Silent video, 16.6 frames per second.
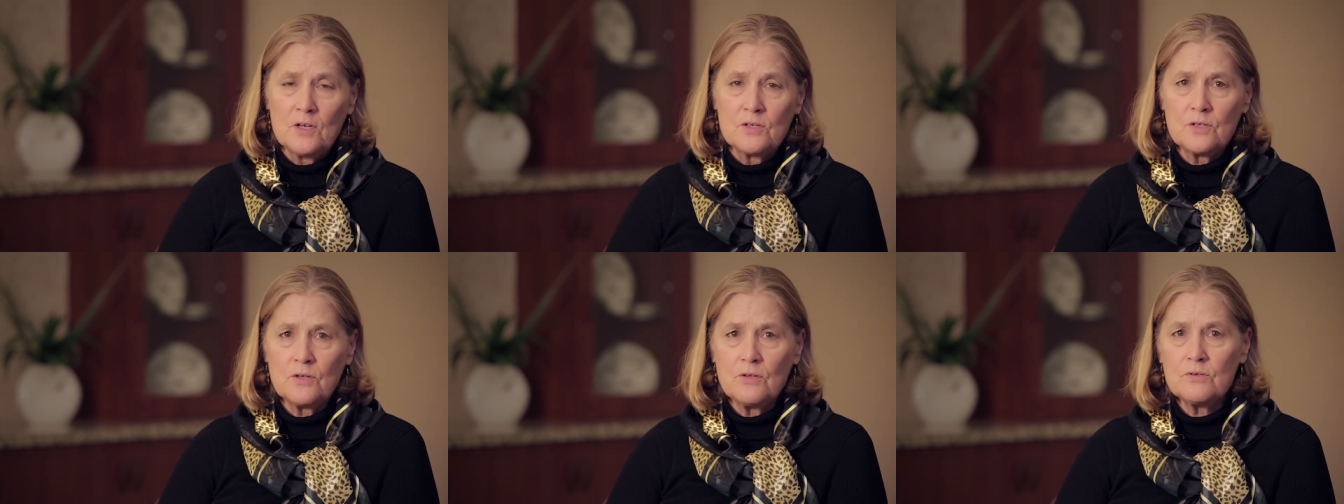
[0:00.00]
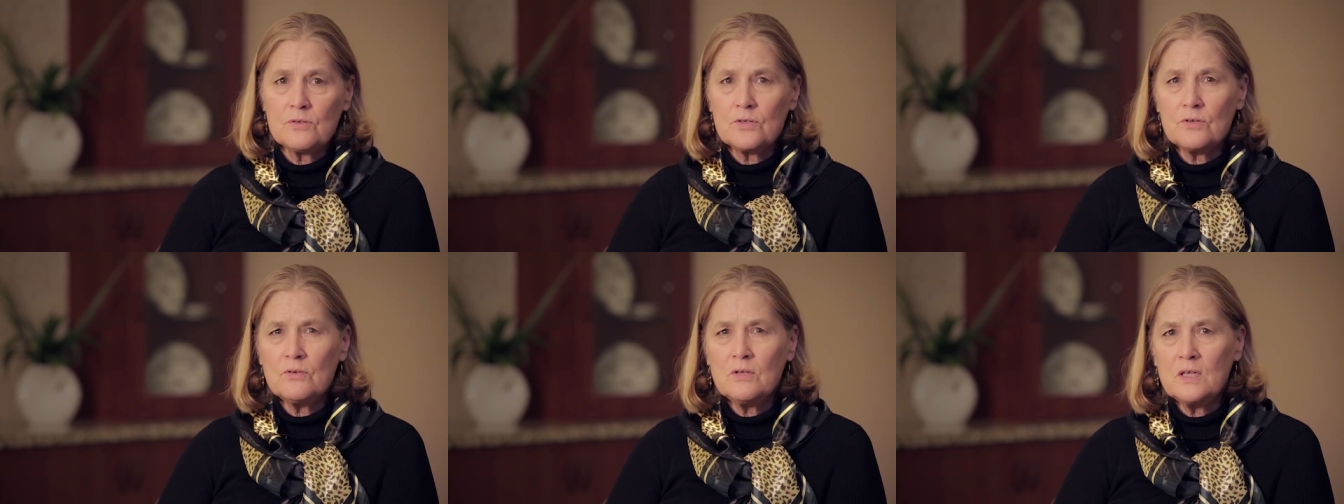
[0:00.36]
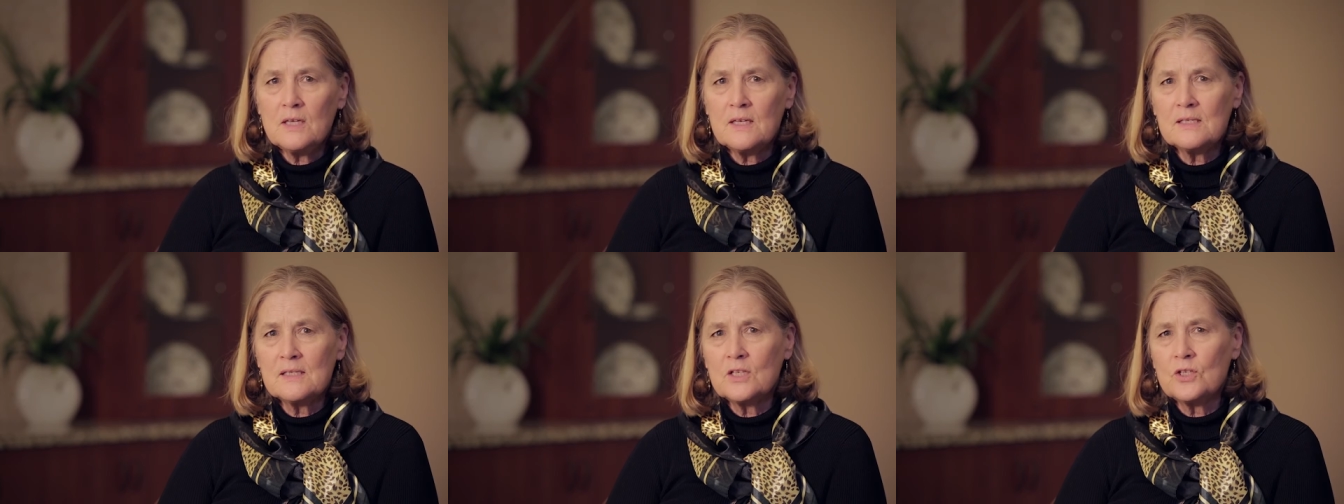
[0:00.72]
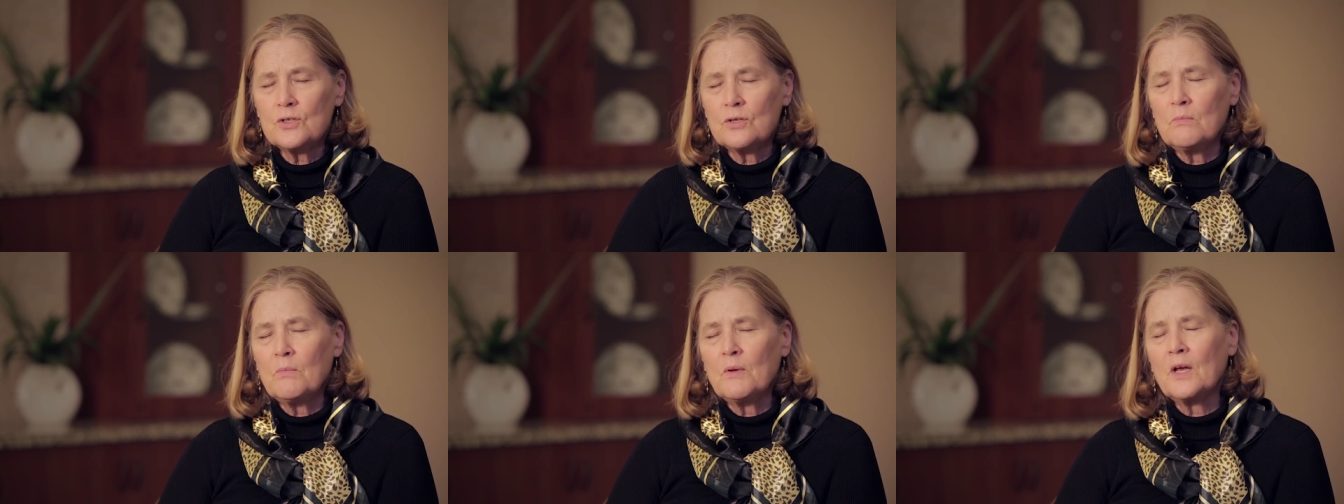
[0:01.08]
So there's certain things that
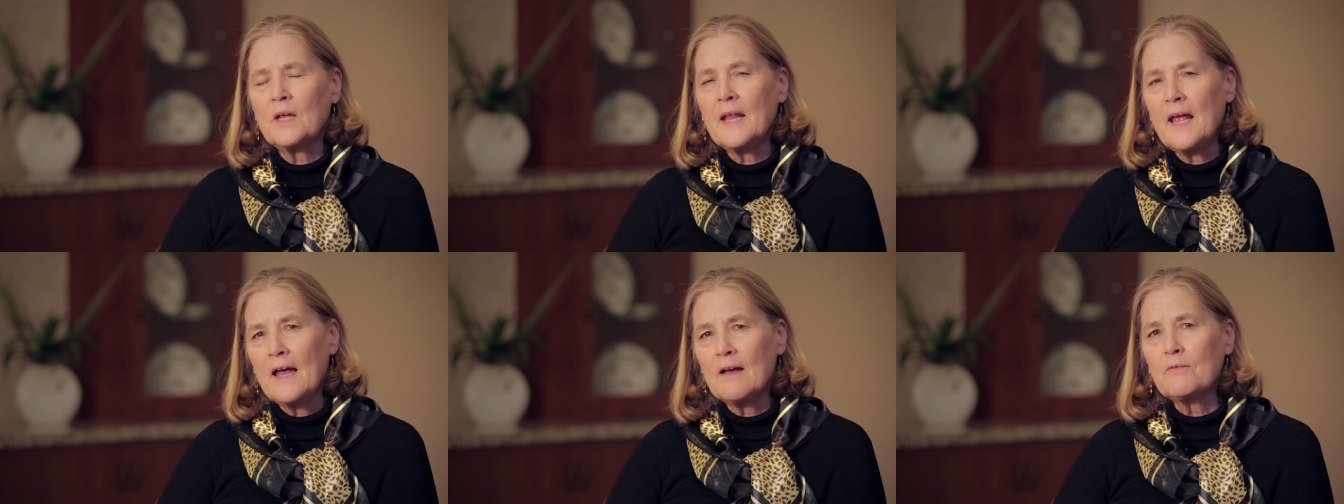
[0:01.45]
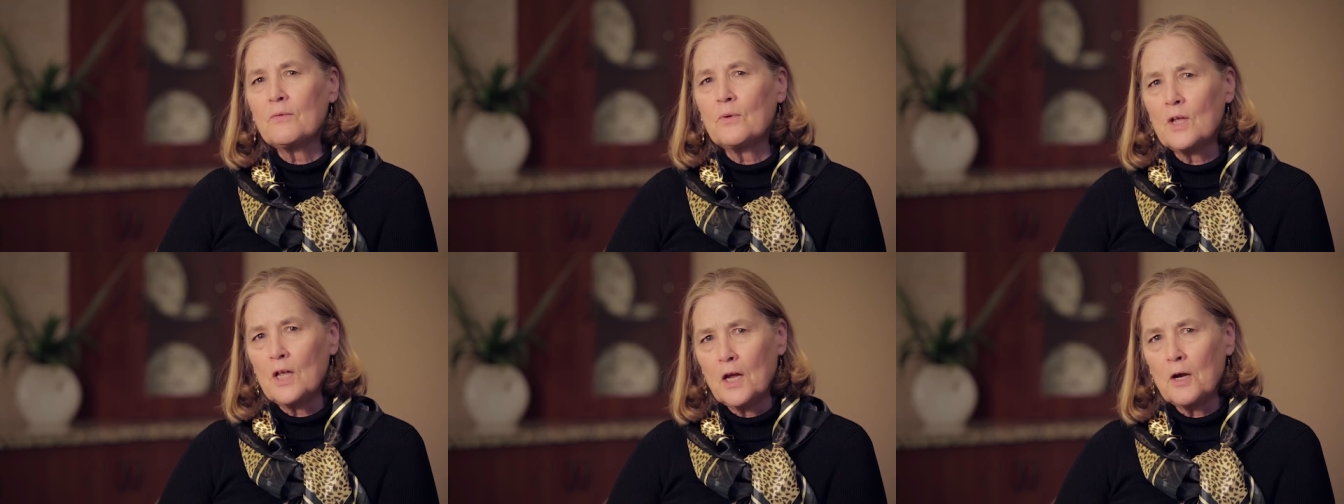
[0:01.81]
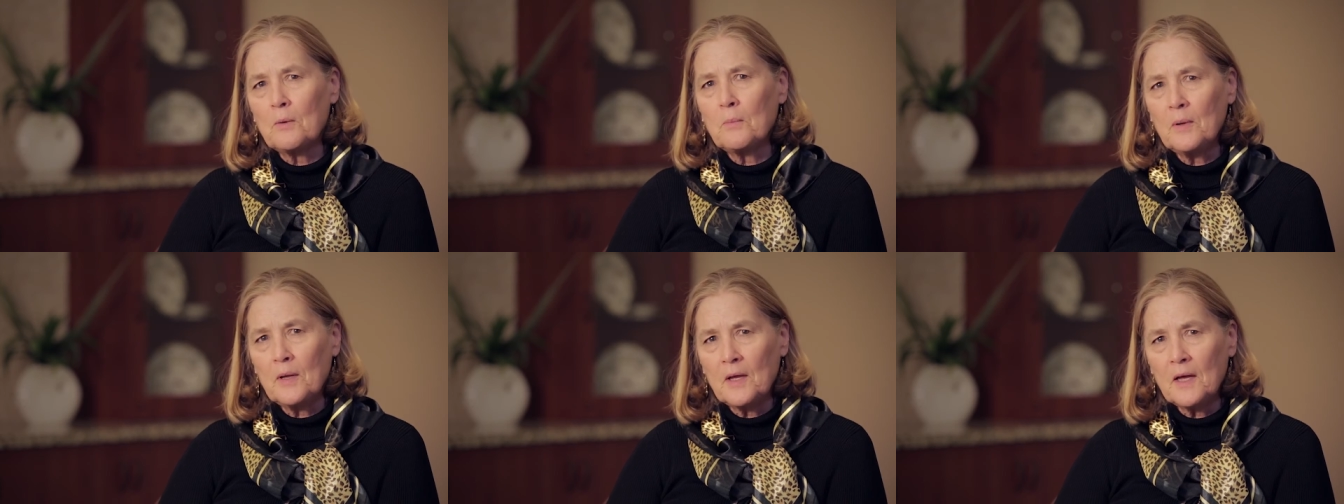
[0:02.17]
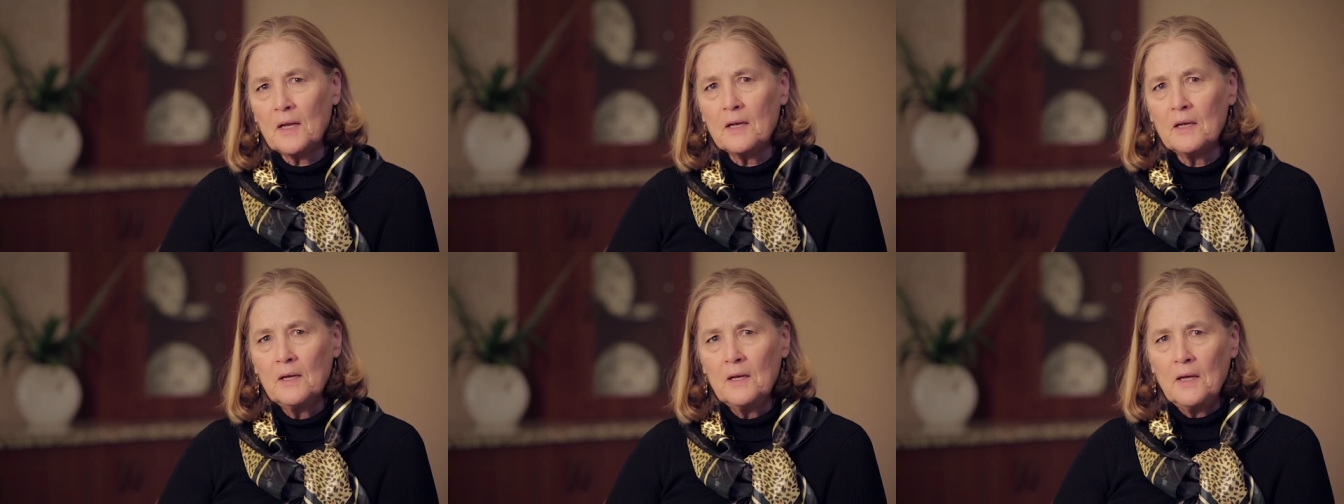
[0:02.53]
should be on every care
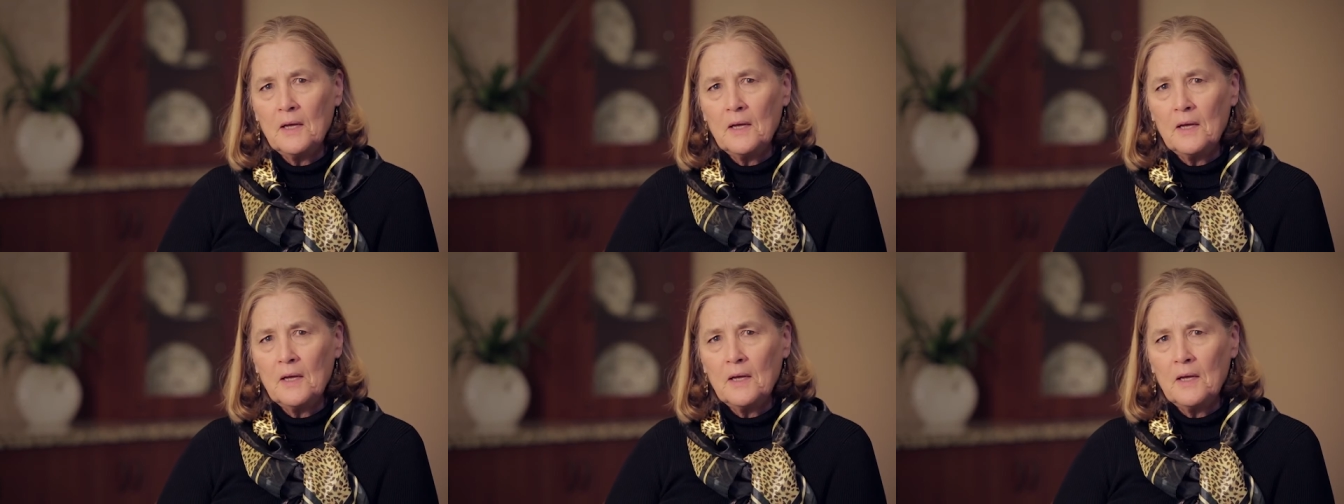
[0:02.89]
plan.